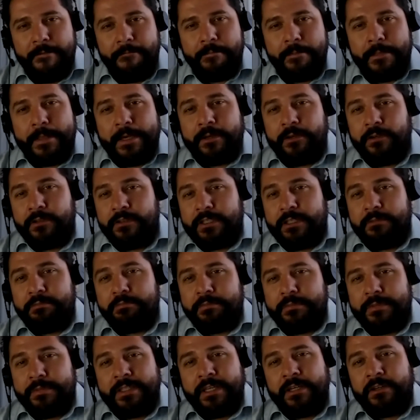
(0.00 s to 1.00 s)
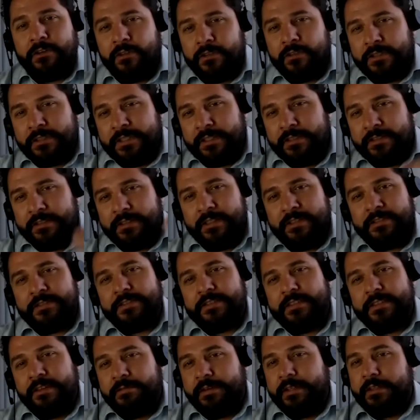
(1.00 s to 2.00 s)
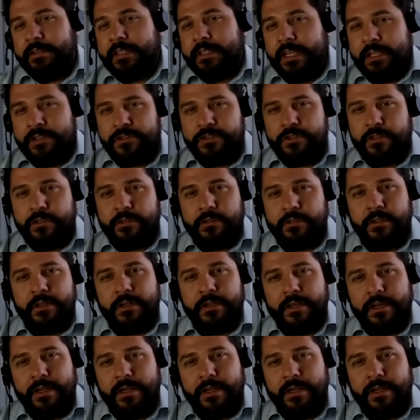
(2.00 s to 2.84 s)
The content is the foundation